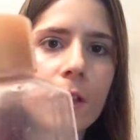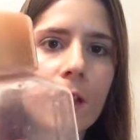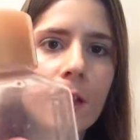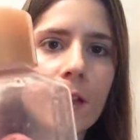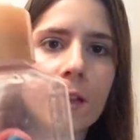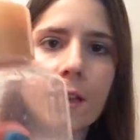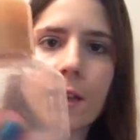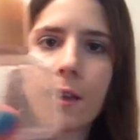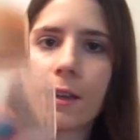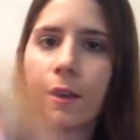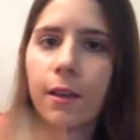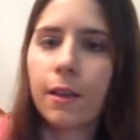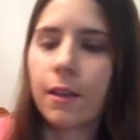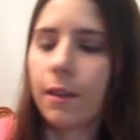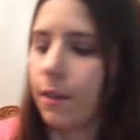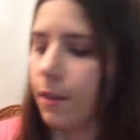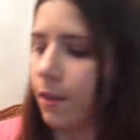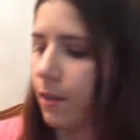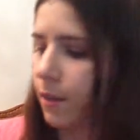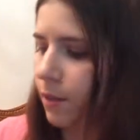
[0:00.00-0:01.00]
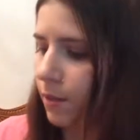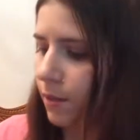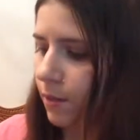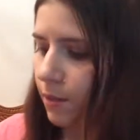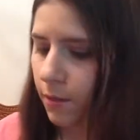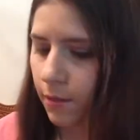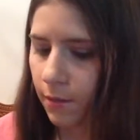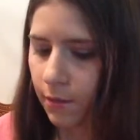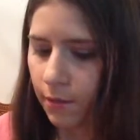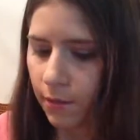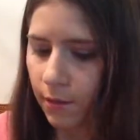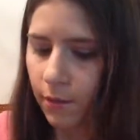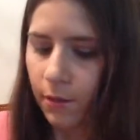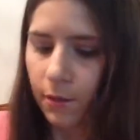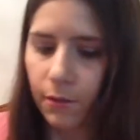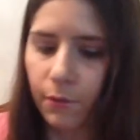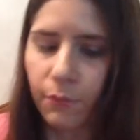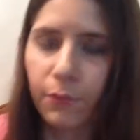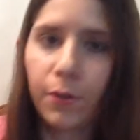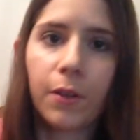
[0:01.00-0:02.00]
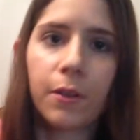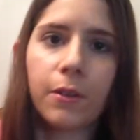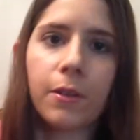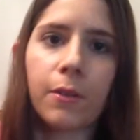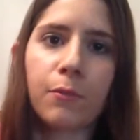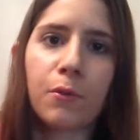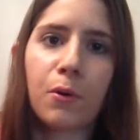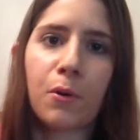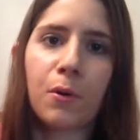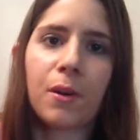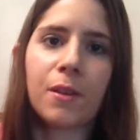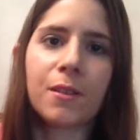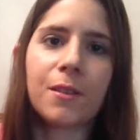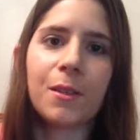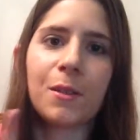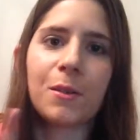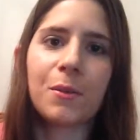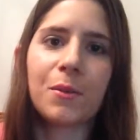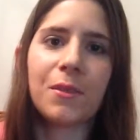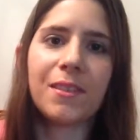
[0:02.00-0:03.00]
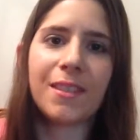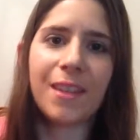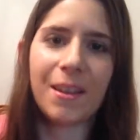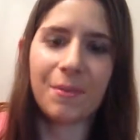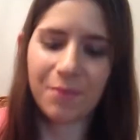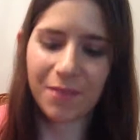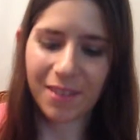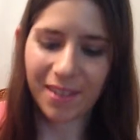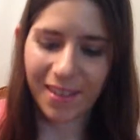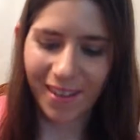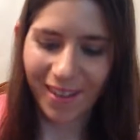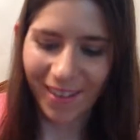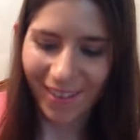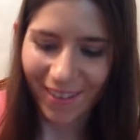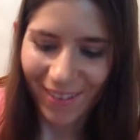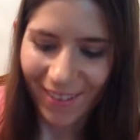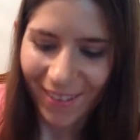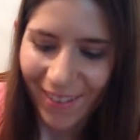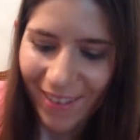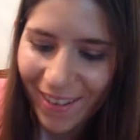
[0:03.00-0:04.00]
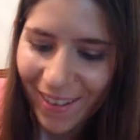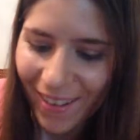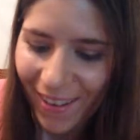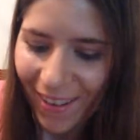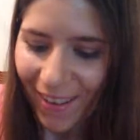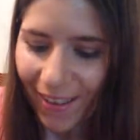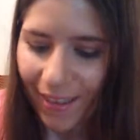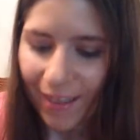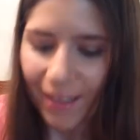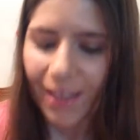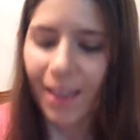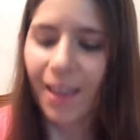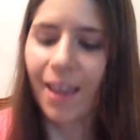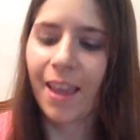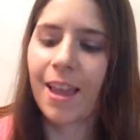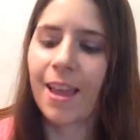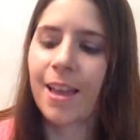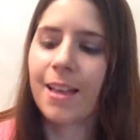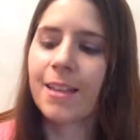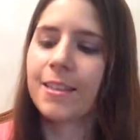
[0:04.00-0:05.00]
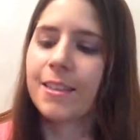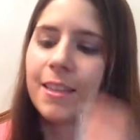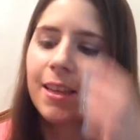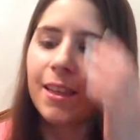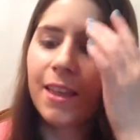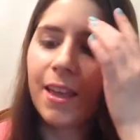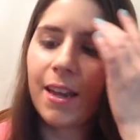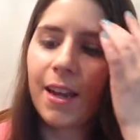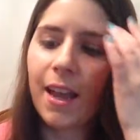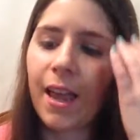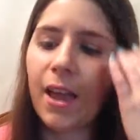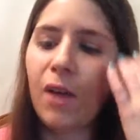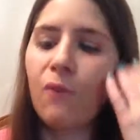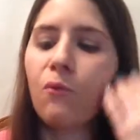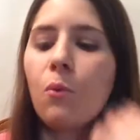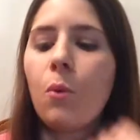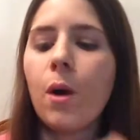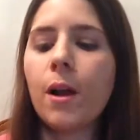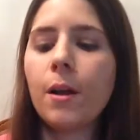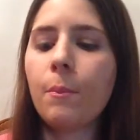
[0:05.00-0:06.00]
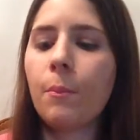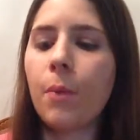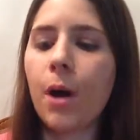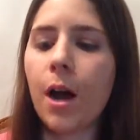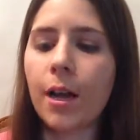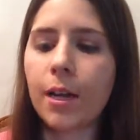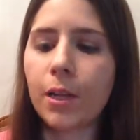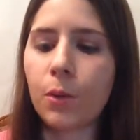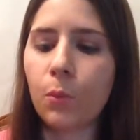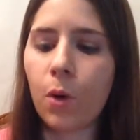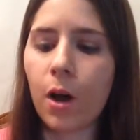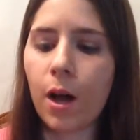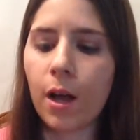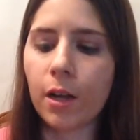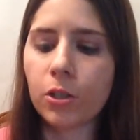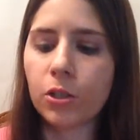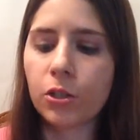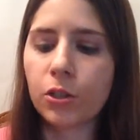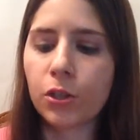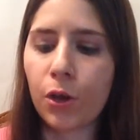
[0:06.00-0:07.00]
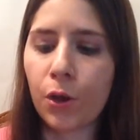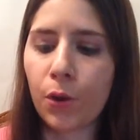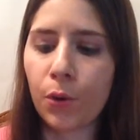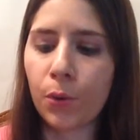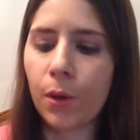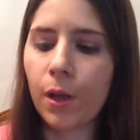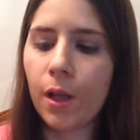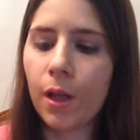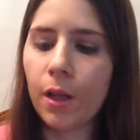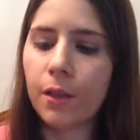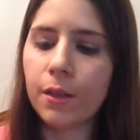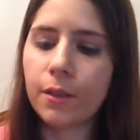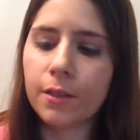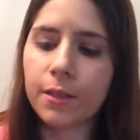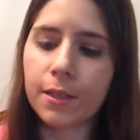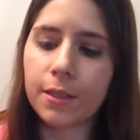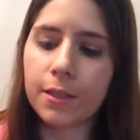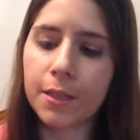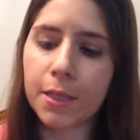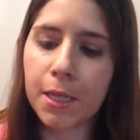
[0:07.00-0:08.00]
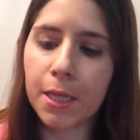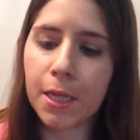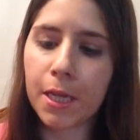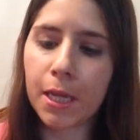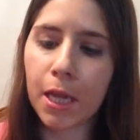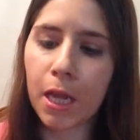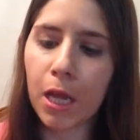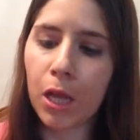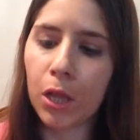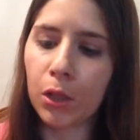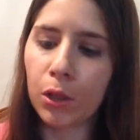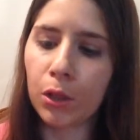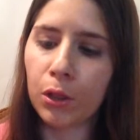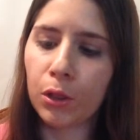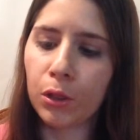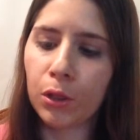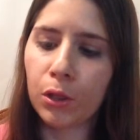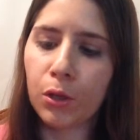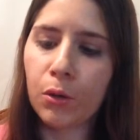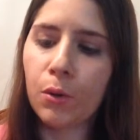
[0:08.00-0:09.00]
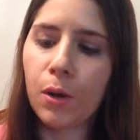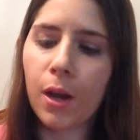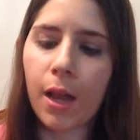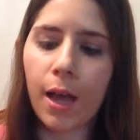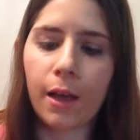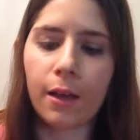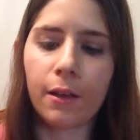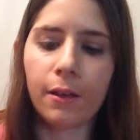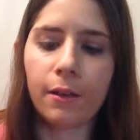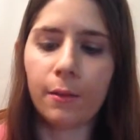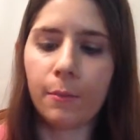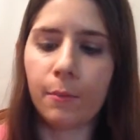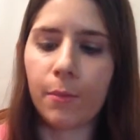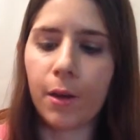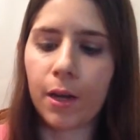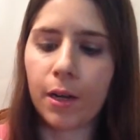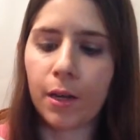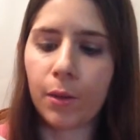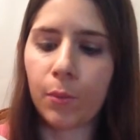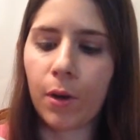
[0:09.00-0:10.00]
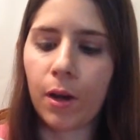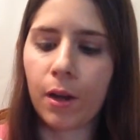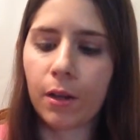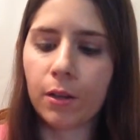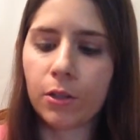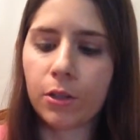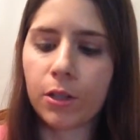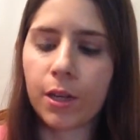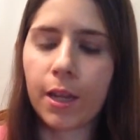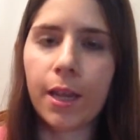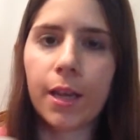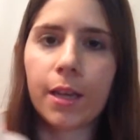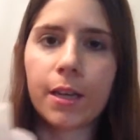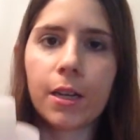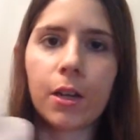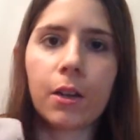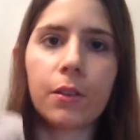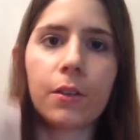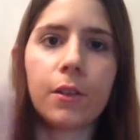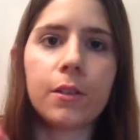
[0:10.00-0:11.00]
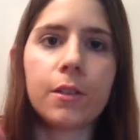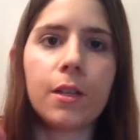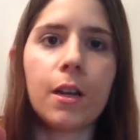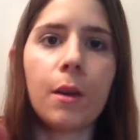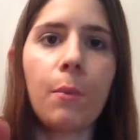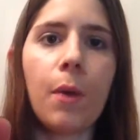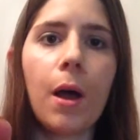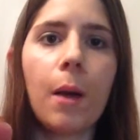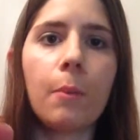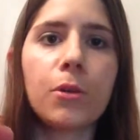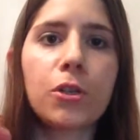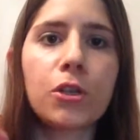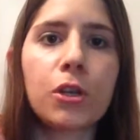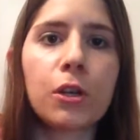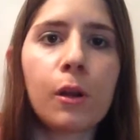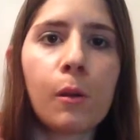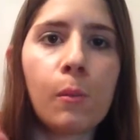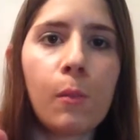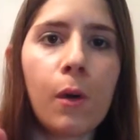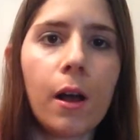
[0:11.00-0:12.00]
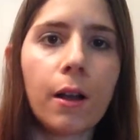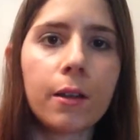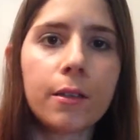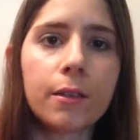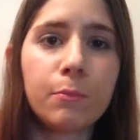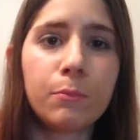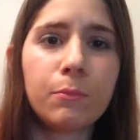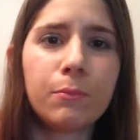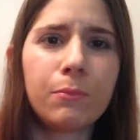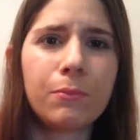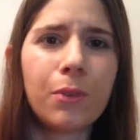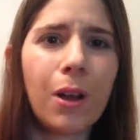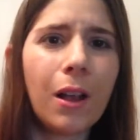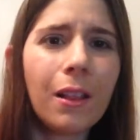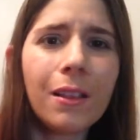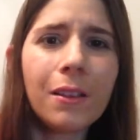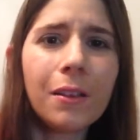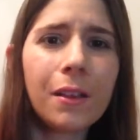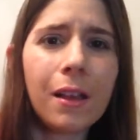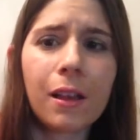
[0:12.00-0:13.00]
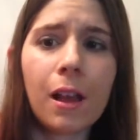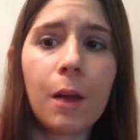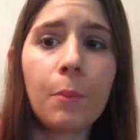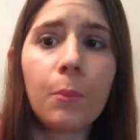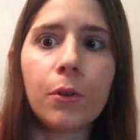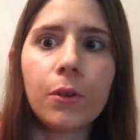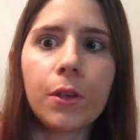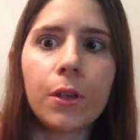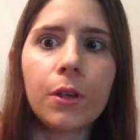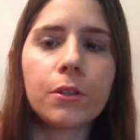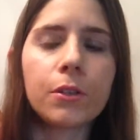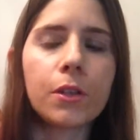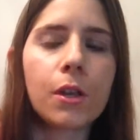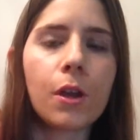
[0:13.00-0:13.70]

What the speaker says: like. Filled, of course. This one's empty. And then I have one body wash. So this is the Lula body wash, and I got this in a Pup Sugar box probably a couple years